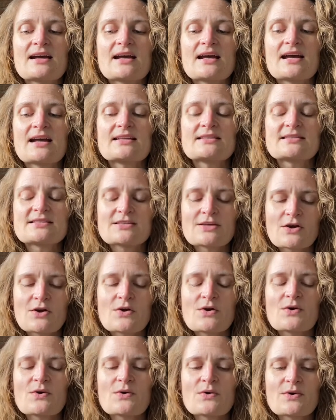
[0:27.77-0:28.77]
and
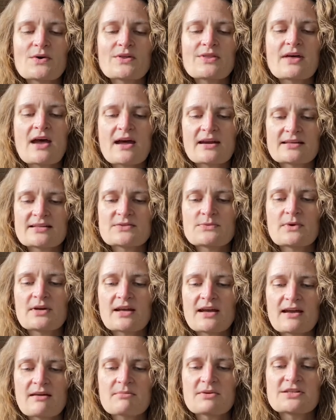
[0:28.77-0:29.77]
so that is what
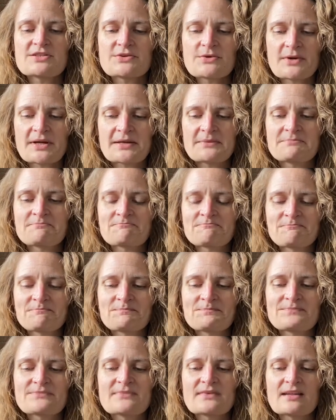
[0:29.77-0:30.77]
I've been doing
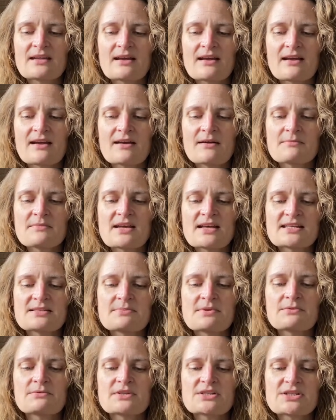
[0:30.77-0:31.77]
um, has
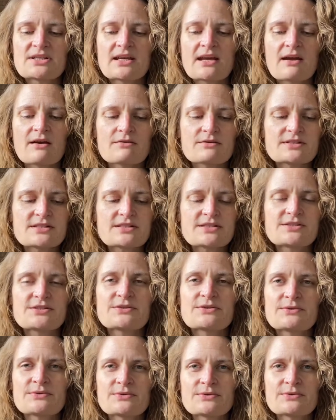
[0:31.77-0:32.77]
been reaching out
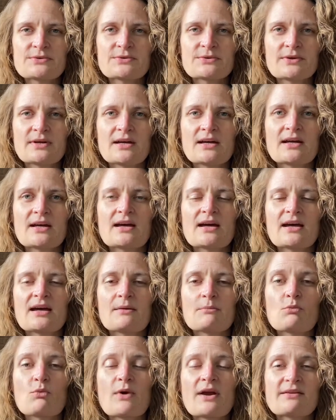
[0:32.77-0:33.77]
to
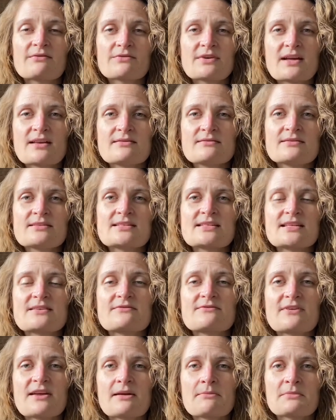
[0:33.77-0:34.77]
um, white friends and
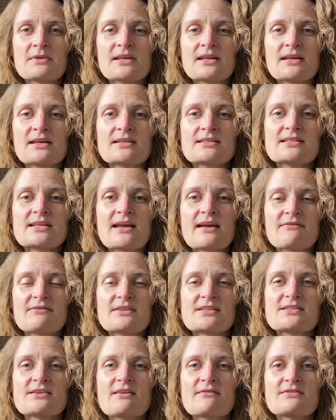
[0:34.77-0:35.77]
family to have
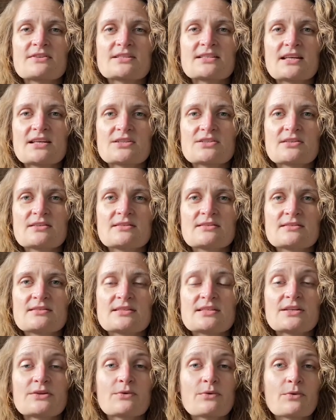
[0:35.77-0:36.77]
these conversations
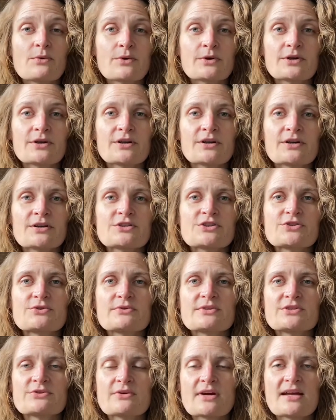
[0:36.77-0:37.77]
in order to
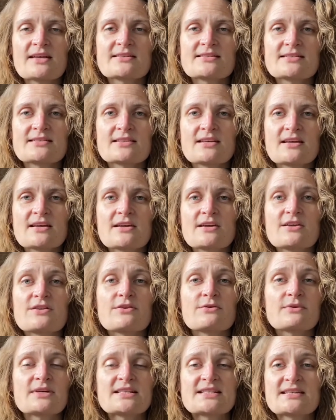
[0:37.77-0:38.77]
address the
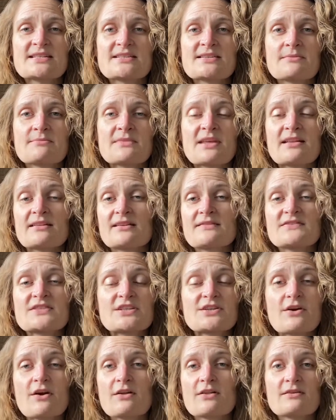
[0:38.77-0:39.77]
racism that lives in
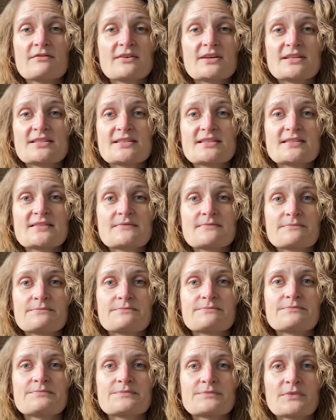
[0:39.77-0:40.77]
all of us,
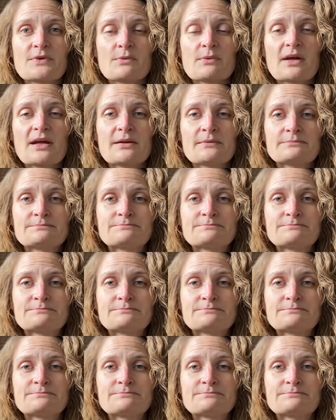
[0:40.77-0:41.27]
right?